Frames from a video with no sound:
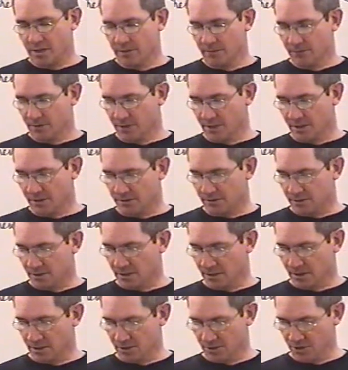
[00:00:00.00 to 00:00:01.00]
that
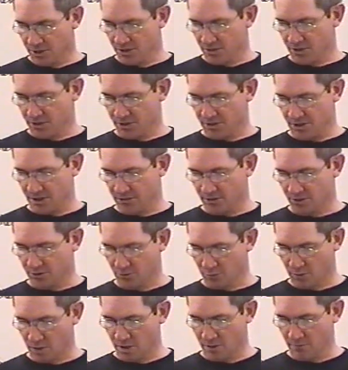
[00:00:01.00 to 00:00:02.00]
uh, Jesus sent the
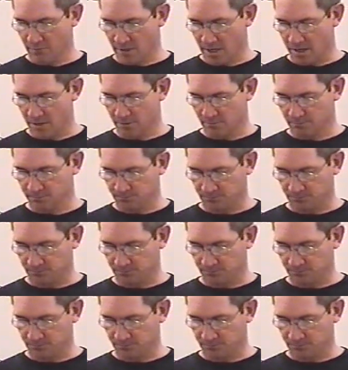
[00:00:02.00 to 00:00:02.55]
12 out